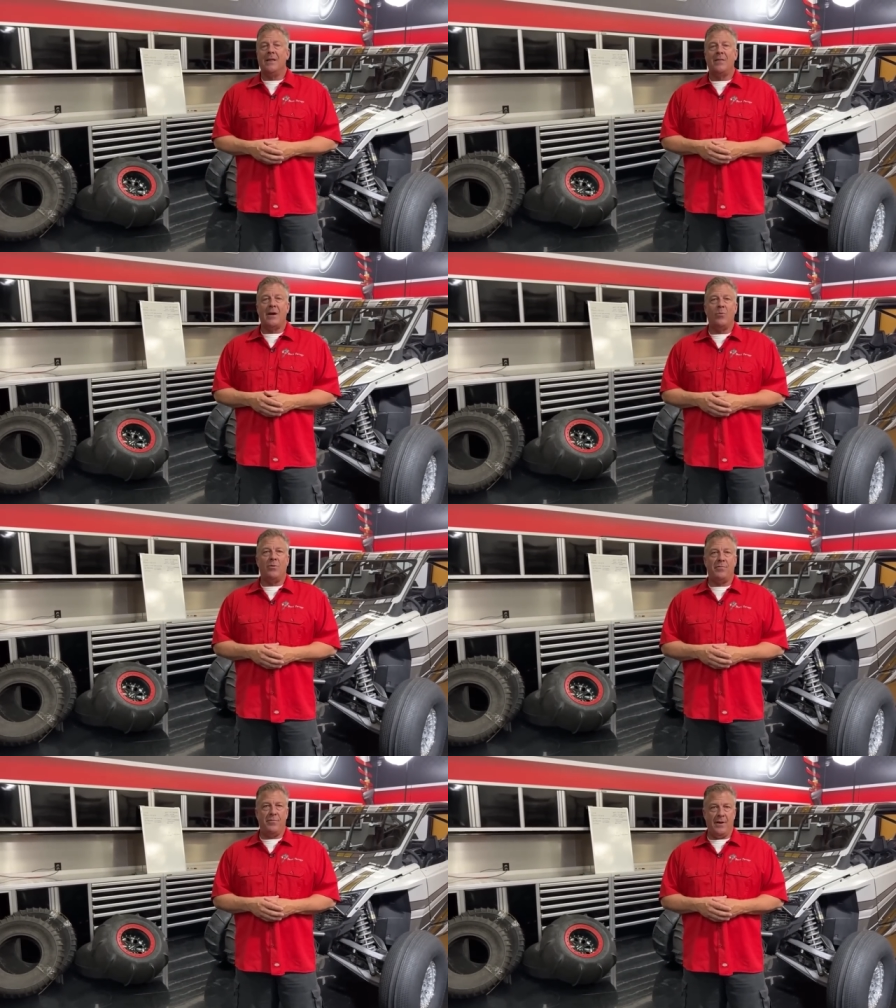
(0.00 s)
they
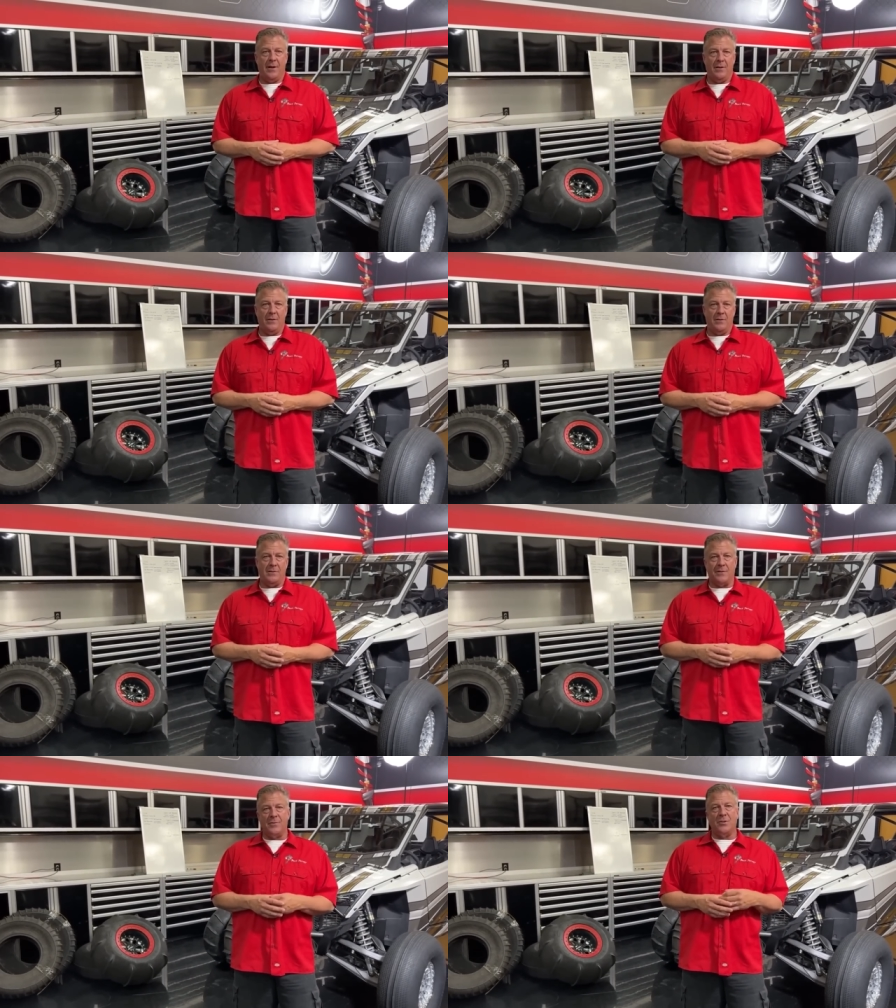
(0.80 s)
will fit
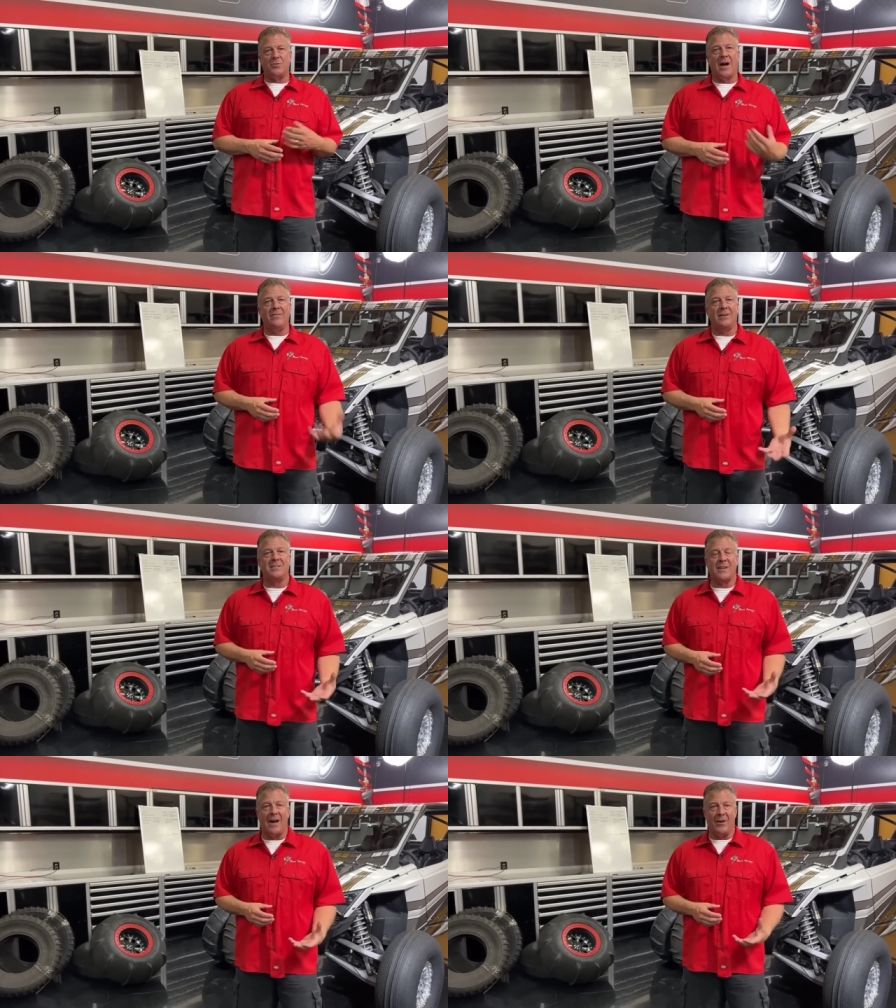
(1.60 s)
different driving
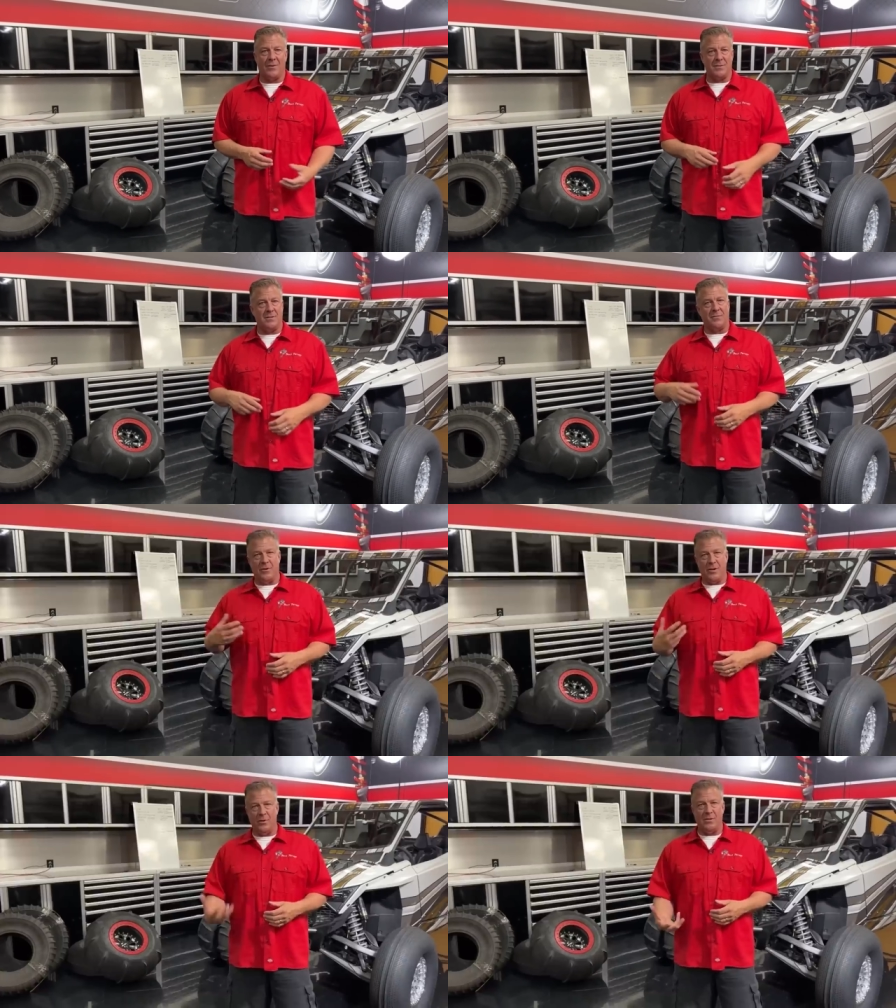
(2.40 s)
styles and
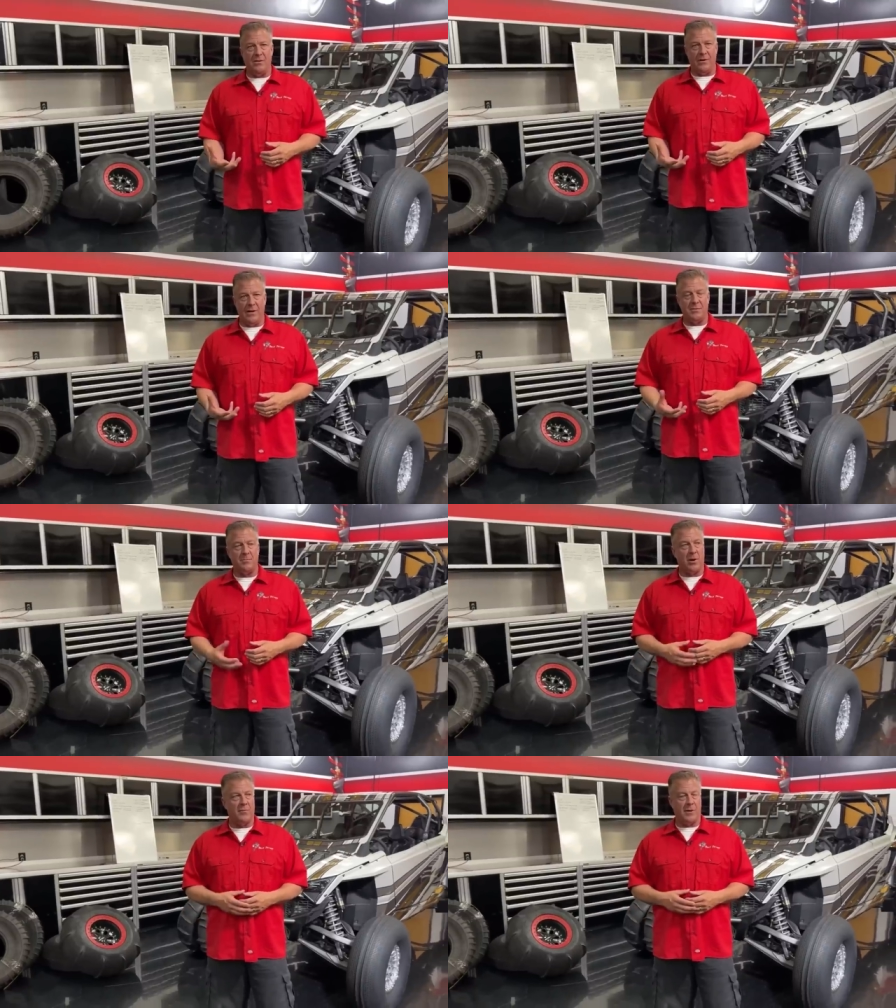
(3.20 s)
different UTVs
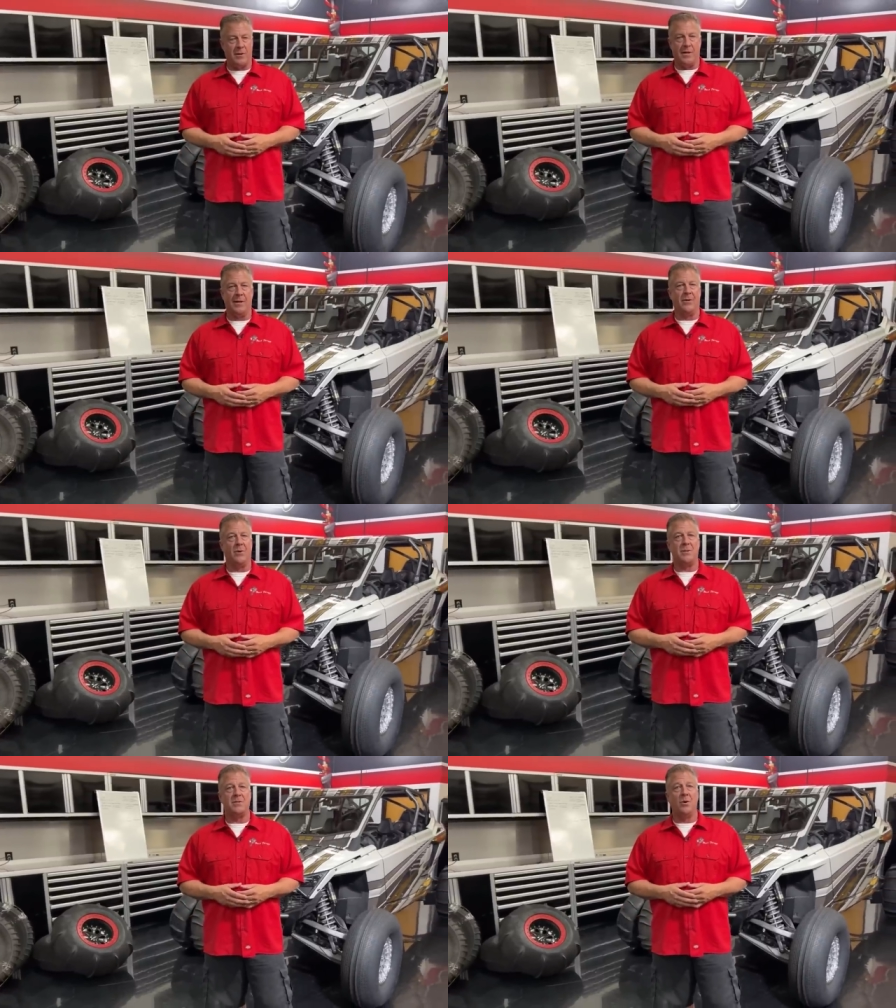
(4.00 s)
perfectly, and
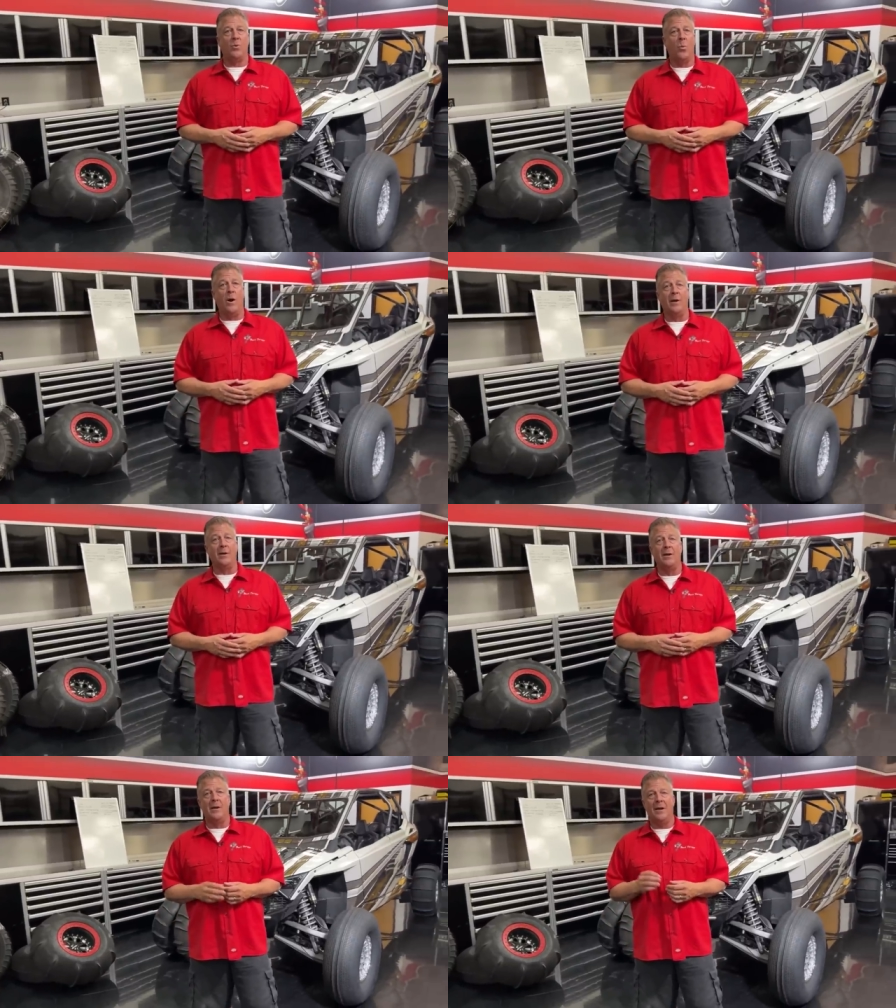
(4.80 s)
there is no
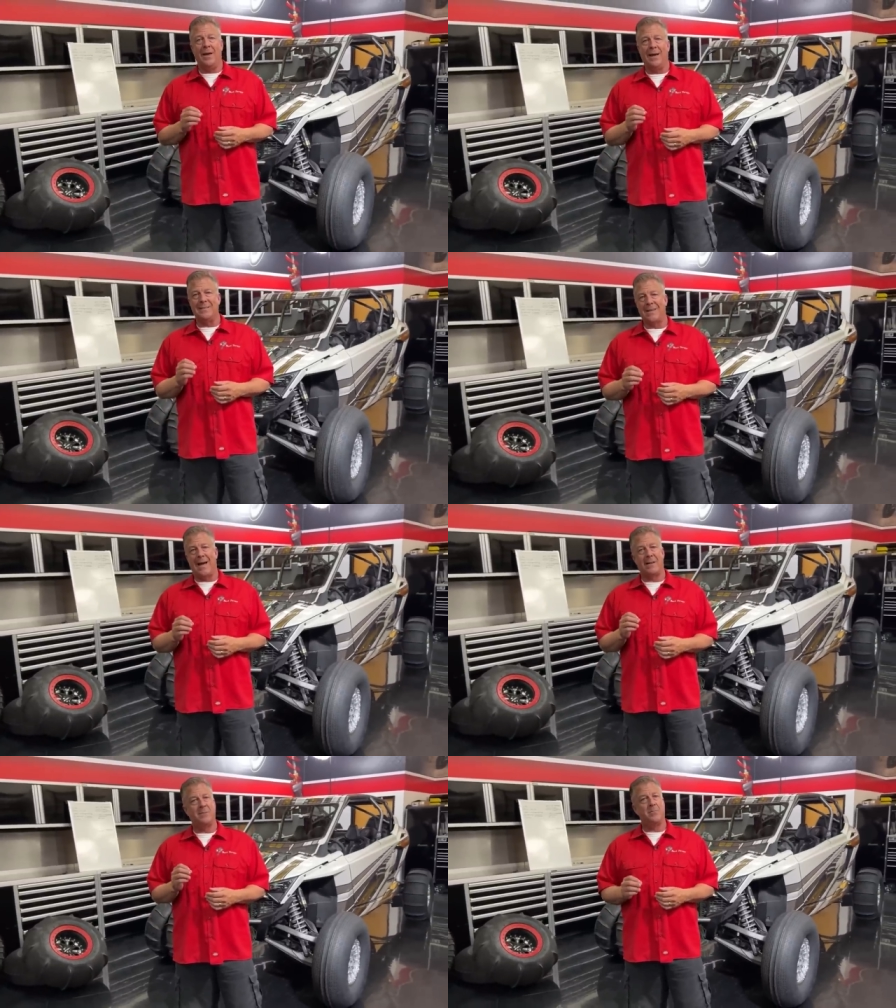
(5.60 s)
one
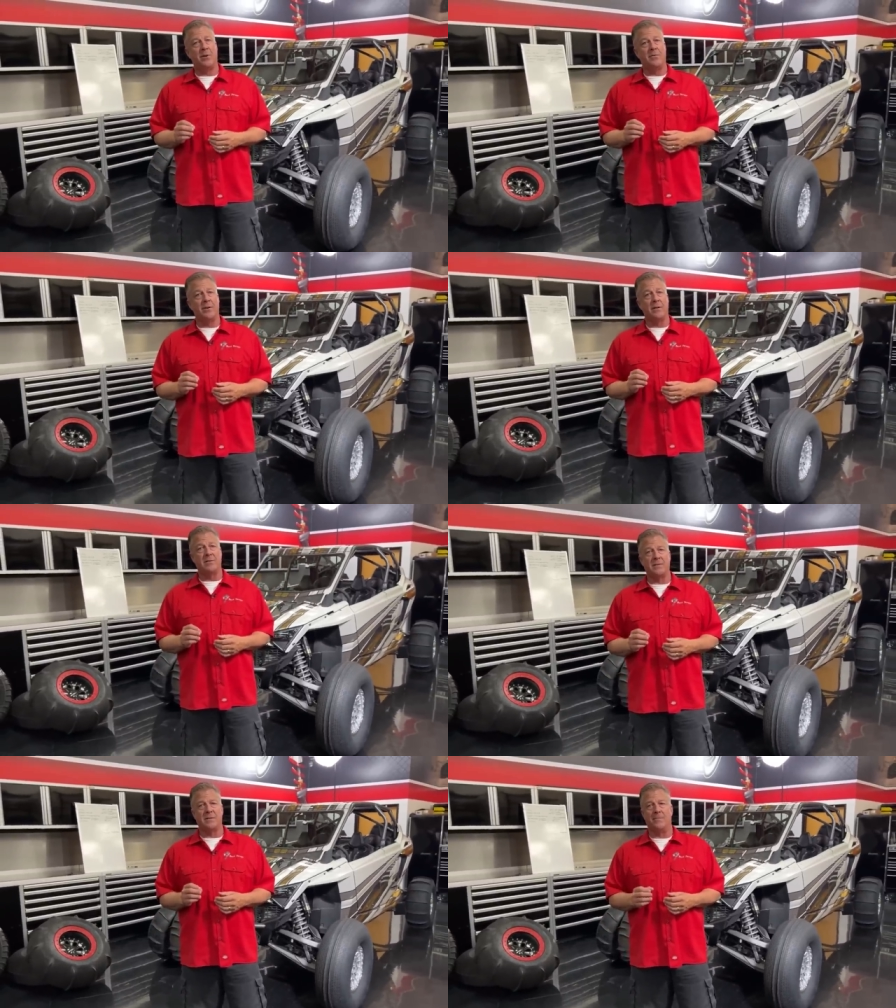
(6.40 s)
exact perfect
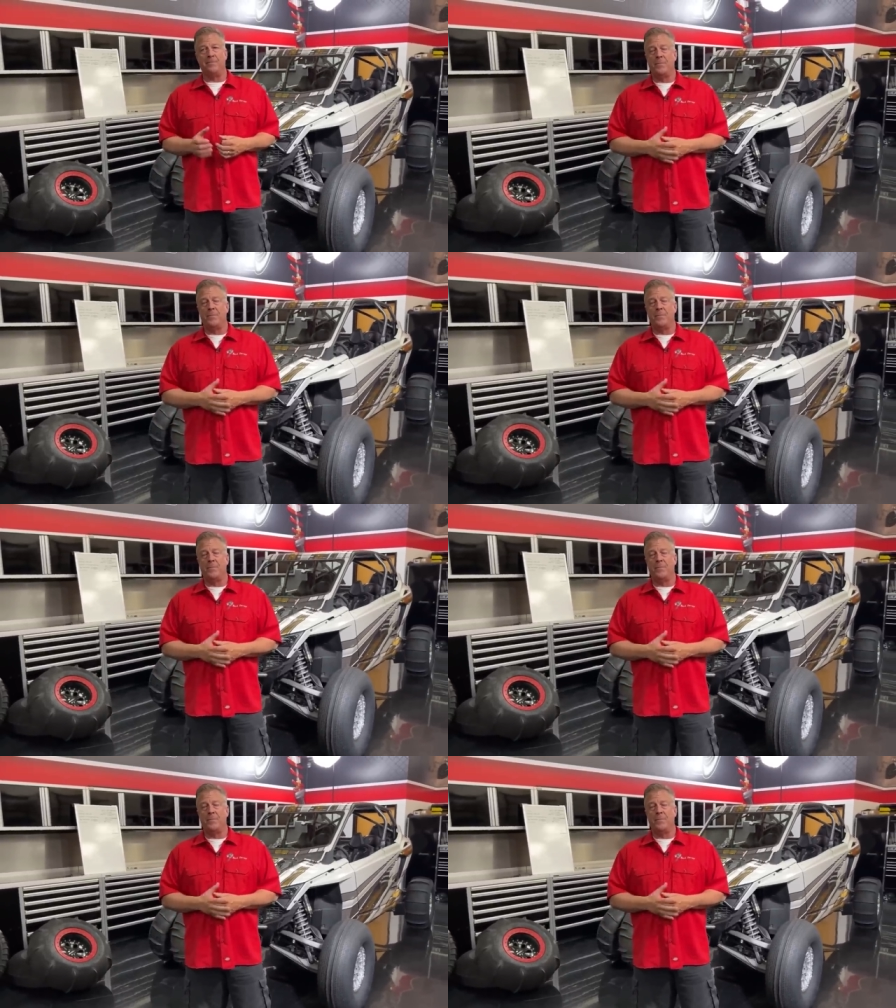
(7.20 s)
system.